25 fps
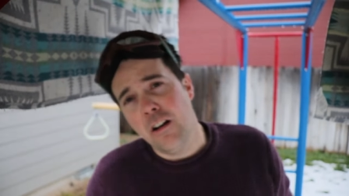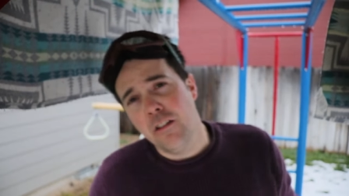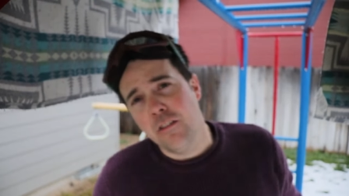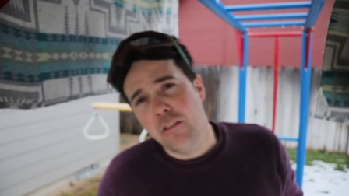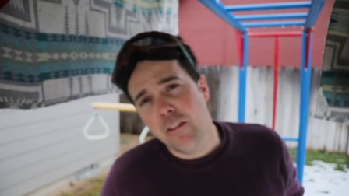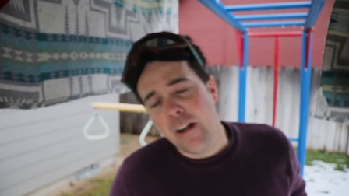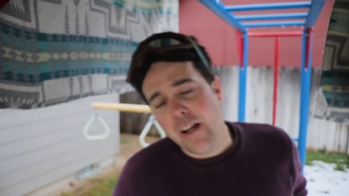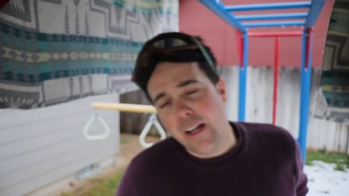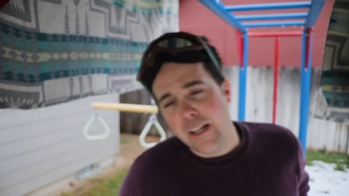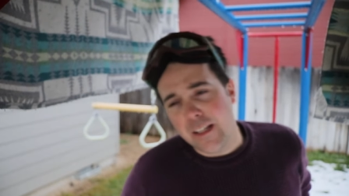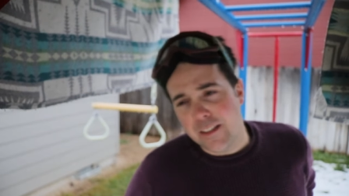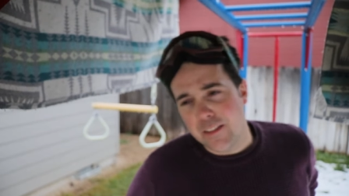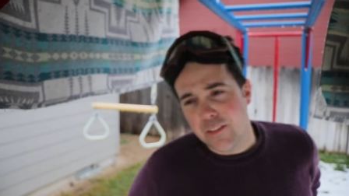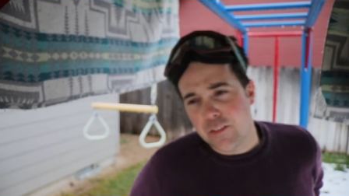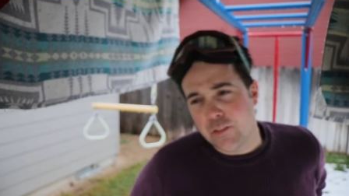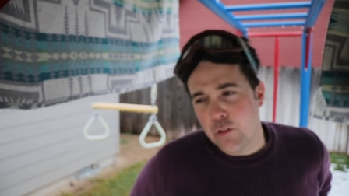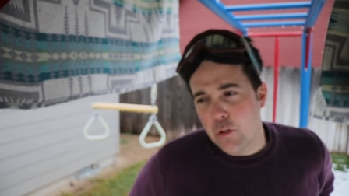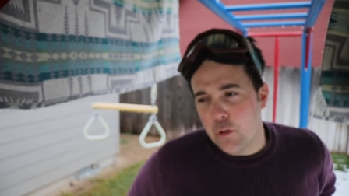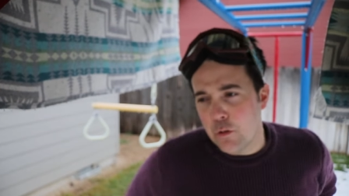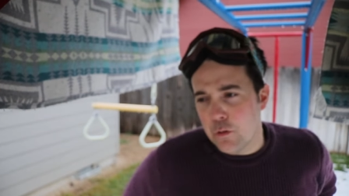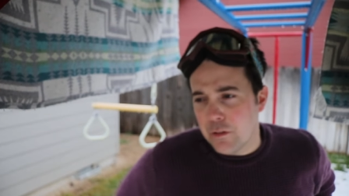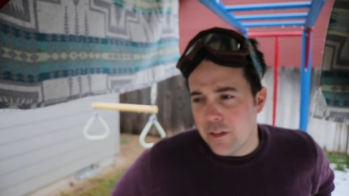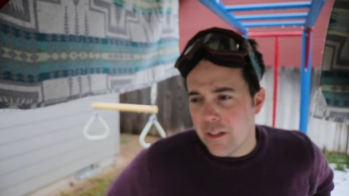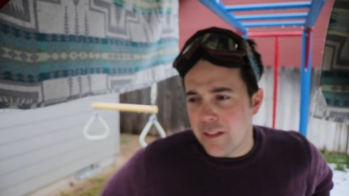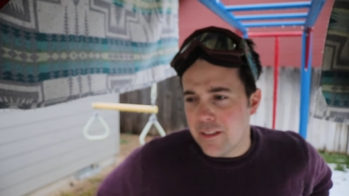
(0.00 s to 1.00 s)
All right,
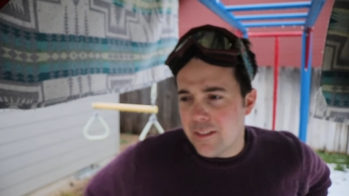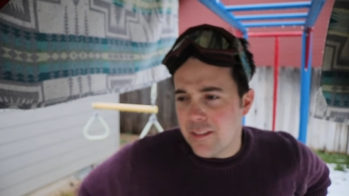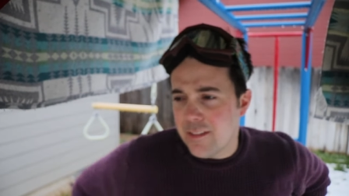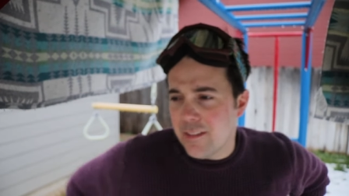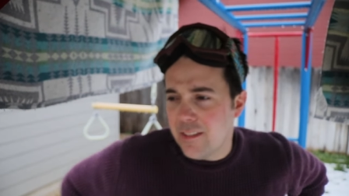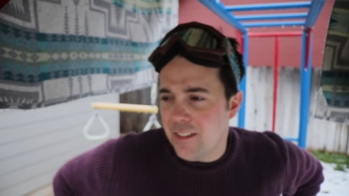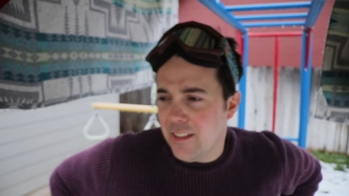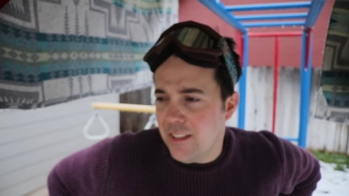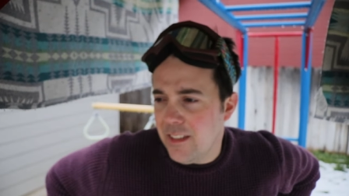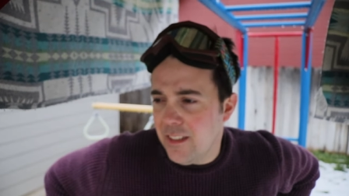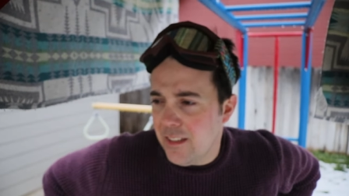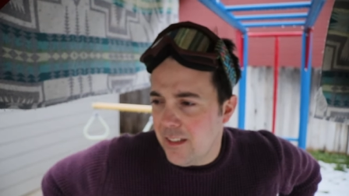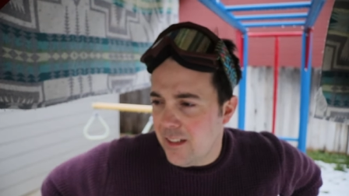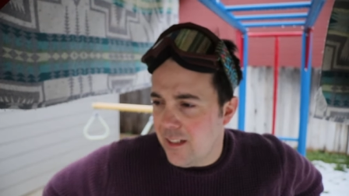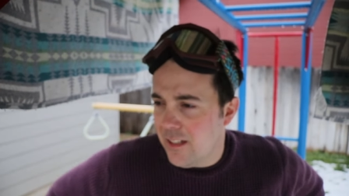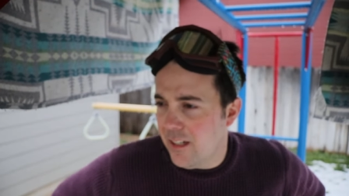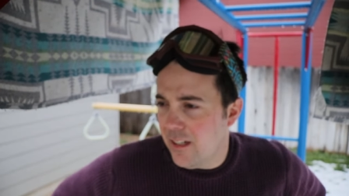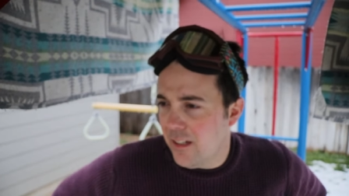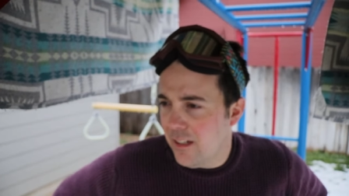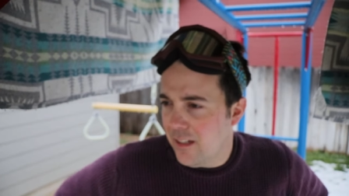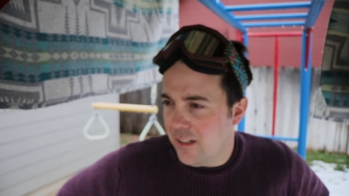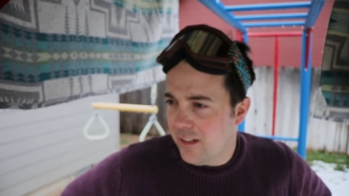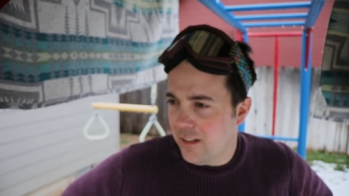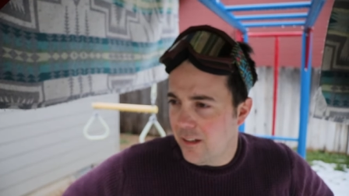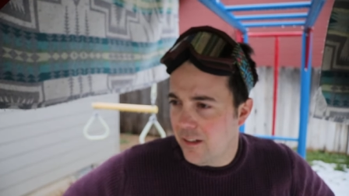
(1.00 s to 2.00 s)
so let's see.
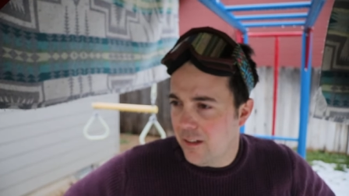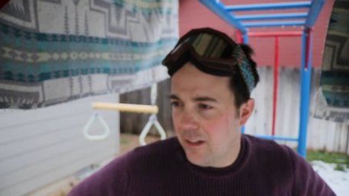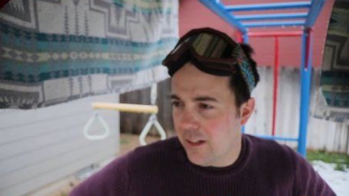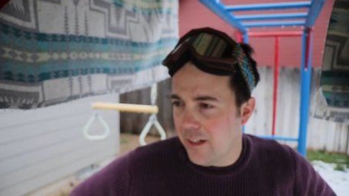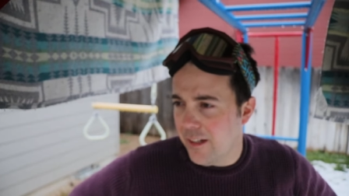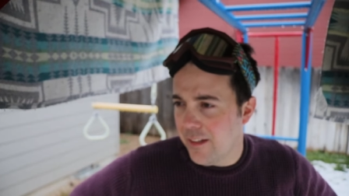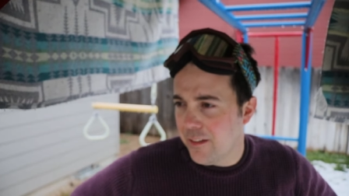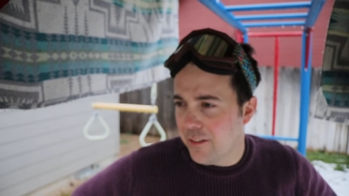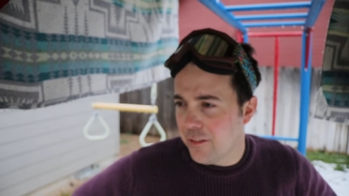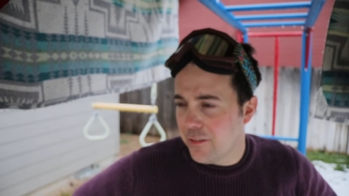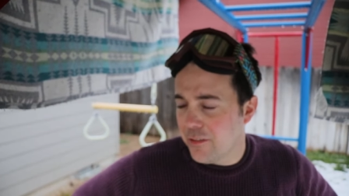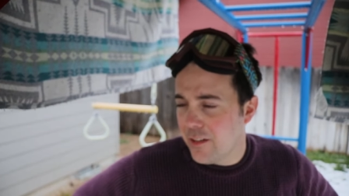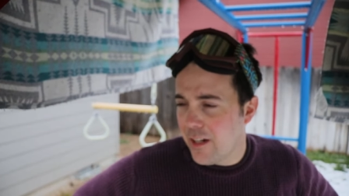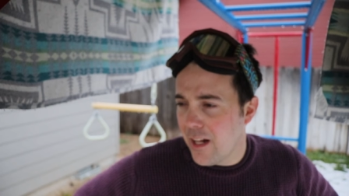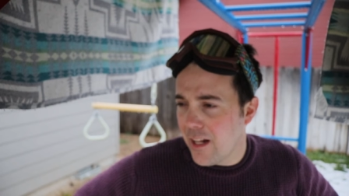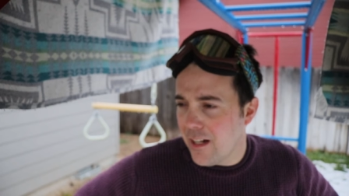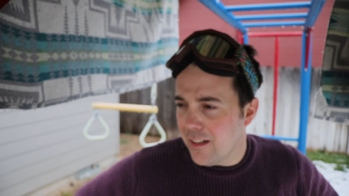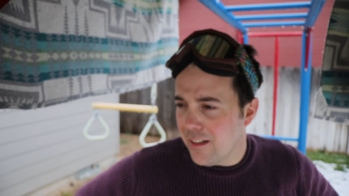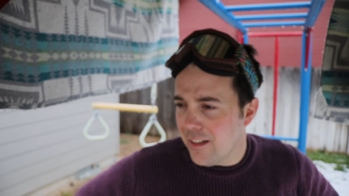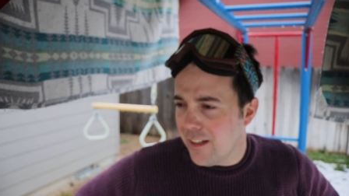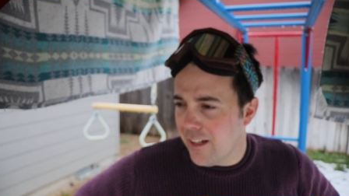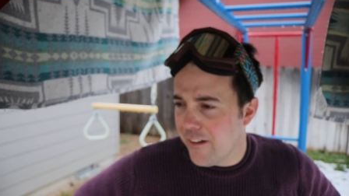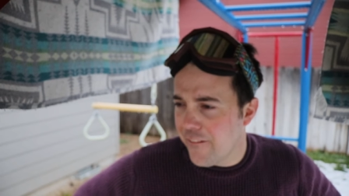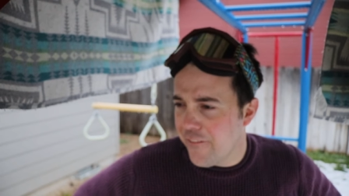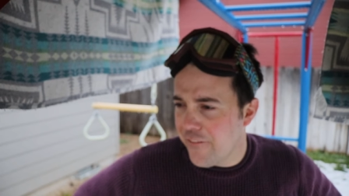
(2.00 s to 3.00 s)
Uh, there's not
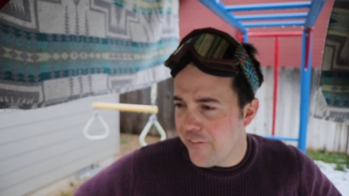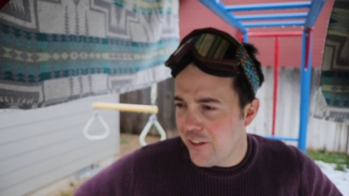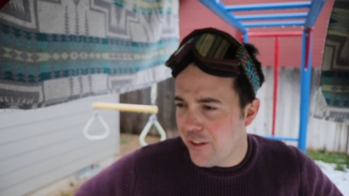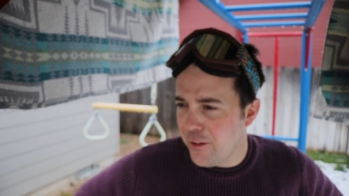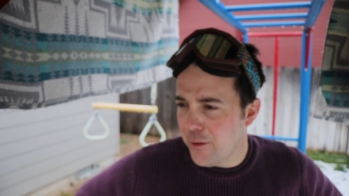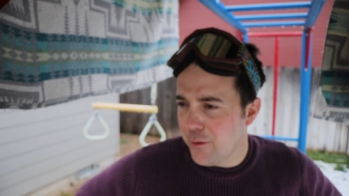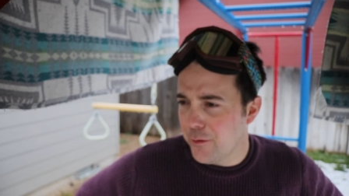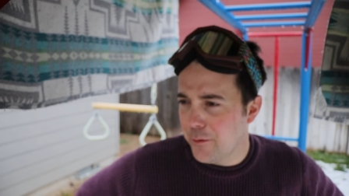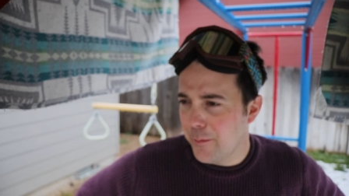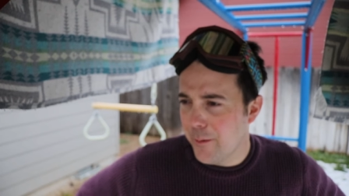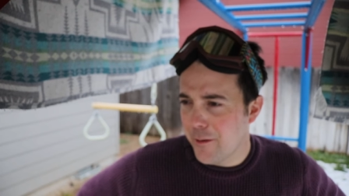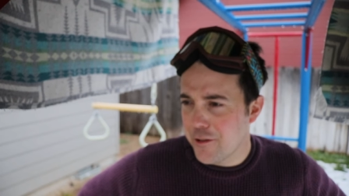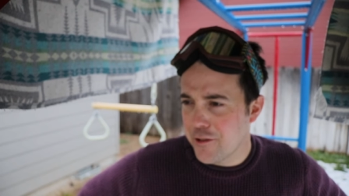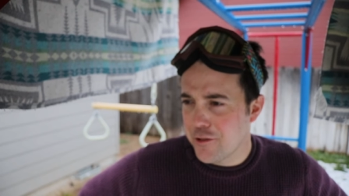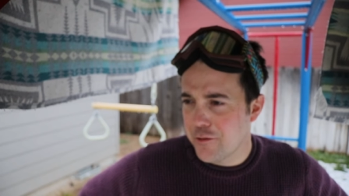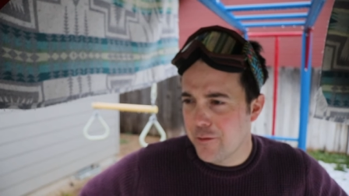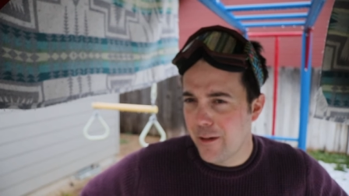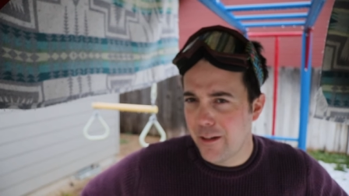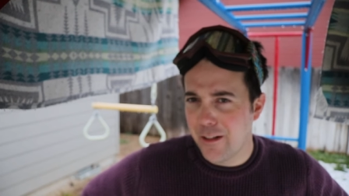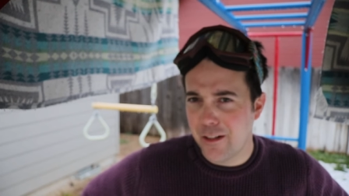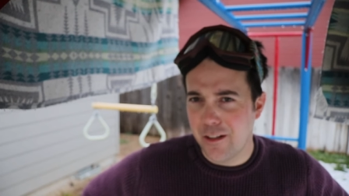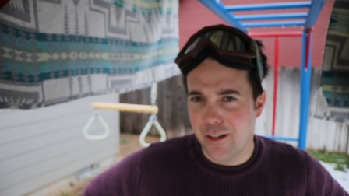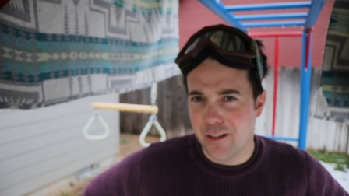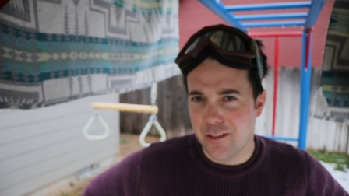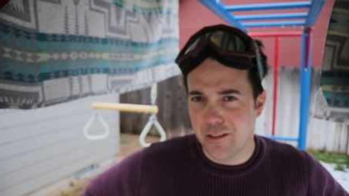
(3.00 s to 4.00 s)
a lot of videos about
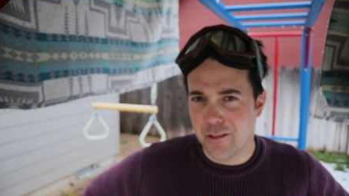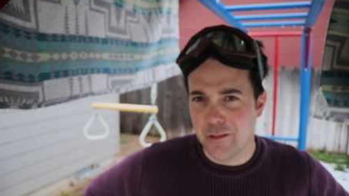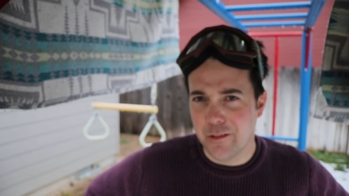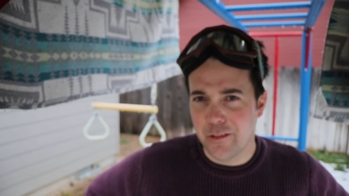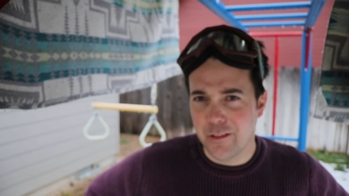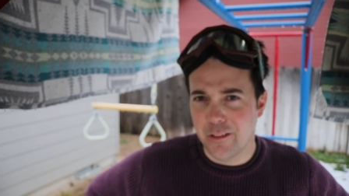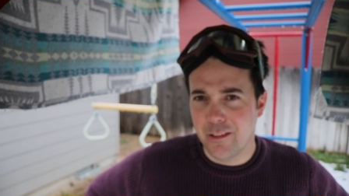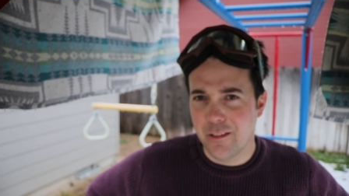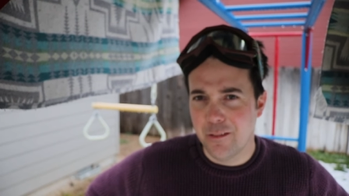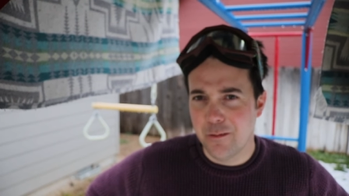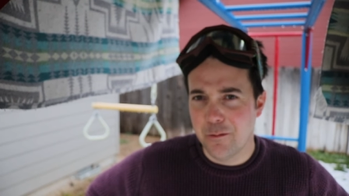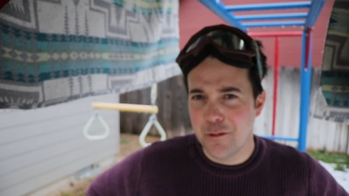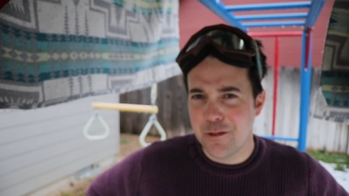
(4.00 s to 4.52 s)
Shred goggles,